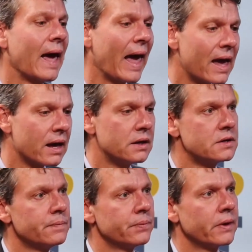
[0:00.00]

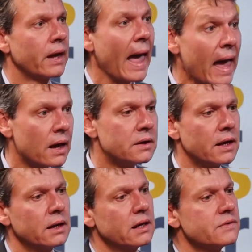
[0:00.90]
And
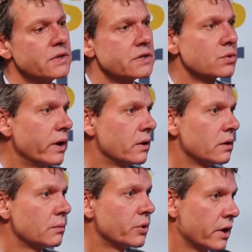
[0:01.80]
it gives us
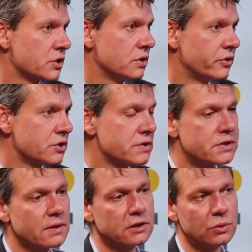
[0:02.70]
greater production
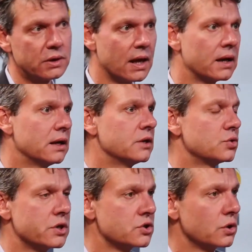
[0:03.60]
efficiency than you would get in a
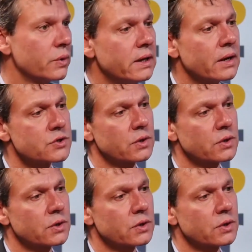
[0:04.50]
traditional greenhouse.